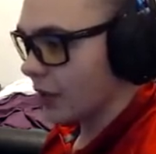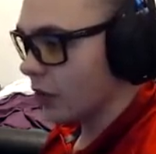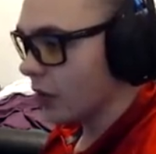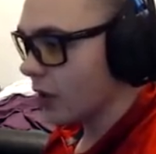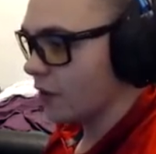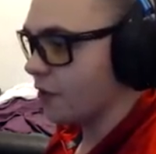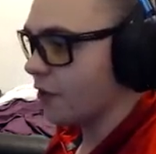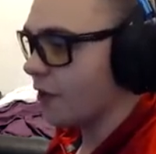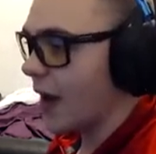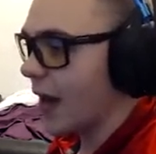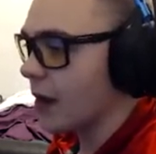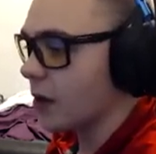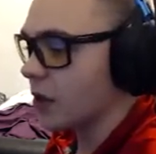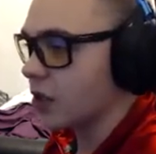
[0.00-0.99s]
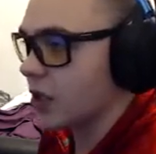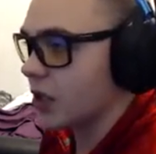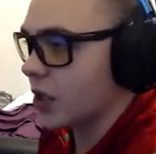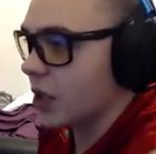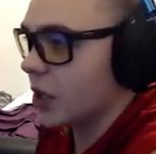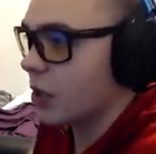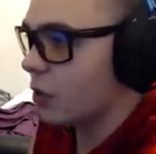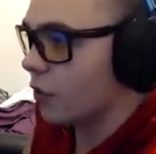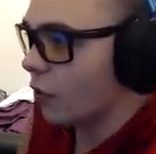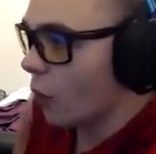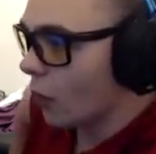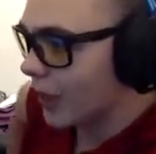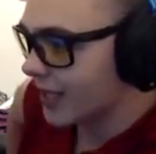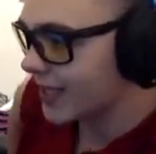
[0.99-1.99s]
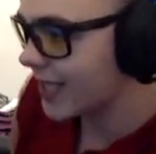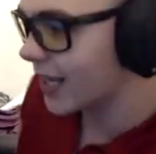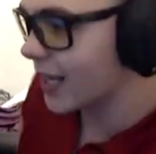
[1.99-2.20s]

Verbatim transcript: and they're going to fire to Sanu for a